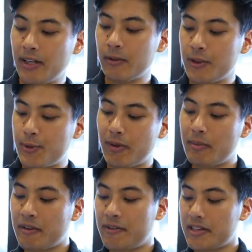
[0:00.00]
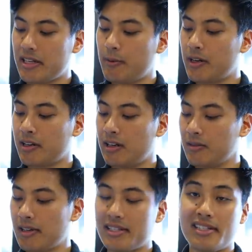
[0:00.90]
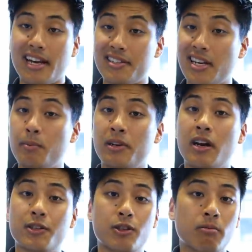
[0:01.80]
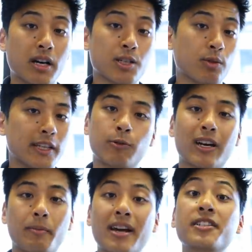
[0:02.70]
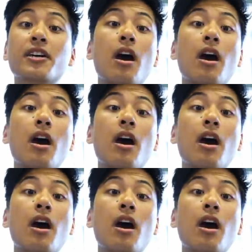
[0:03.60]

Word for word: gonna respray my fixie. I want a color that stands out but not too much. What do you recommend?